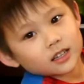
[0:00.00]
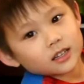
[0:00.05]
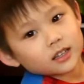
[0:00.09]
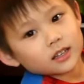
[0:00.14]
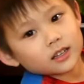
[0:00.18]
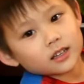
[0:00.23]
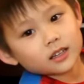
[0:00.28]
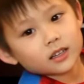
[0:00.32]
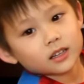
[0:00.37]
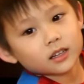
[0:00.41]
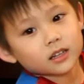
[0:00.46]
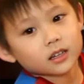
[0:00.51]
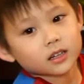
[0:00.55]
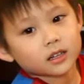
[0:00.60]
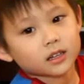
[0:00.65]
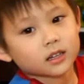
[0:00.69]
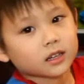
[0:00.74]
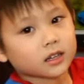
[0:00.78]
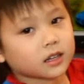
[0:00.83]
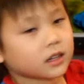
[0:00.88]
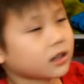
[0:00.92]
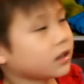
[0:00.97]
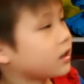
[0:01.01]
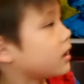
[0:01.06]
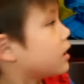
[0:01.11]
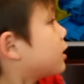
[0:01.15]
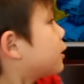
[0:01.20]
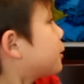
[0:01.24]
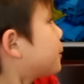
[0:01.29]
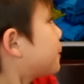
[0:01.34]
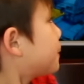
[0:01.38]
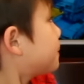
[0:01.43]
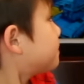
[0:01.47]

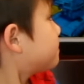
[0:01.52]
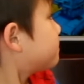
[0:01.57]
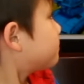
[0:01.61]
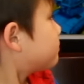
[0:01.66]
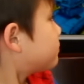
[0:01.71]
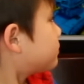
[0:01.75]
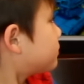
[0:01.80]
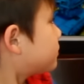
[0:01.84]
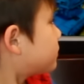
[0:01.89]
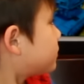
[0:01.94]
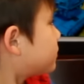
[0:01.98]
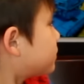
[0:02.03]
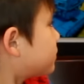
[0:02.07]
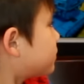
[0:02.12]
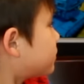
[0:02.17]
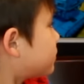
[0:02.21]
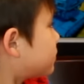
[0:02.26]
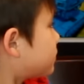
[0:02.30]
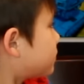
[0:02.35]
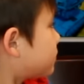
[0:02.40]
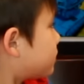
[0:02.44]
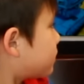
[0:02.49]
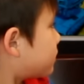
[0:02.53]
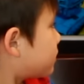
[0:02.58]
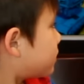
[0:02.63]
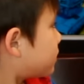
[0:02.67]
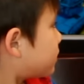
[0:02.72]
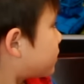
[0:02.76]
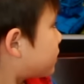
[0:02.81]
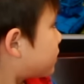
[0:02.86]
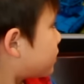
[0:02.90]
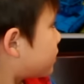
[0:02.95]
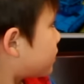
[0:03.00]

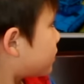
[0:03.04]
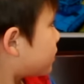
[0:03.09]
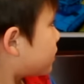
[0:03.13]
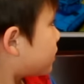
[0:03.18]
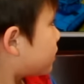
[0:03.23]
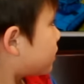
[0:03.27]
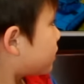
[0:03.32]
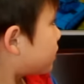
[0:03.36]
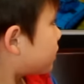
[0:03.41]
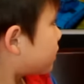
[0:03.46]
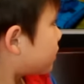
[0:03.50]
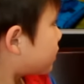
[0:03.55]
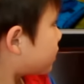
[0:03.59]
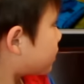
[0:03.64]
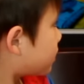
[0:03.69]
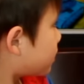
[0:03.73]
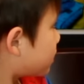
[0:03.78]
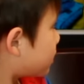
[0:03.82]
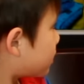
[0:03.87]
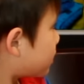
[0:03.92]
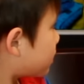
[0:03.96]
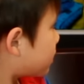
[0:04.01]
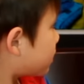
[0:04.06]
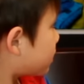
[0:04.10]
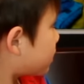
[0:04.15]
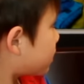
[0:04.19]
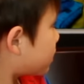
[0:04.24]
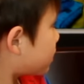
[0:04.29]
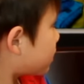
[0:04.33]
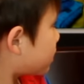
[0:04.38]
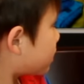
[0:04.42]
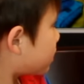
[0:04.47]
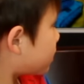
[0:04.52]

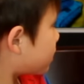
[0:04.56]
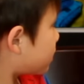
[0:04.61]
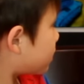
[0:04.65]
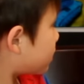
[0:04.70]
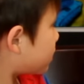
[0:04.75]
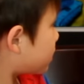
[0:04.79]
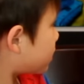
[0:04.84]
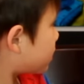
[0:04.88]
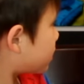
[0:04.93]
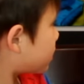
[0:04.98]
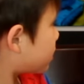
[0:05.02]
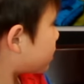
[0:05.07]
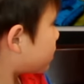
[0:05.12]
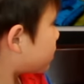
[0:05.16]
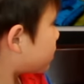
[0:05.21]
[no speech]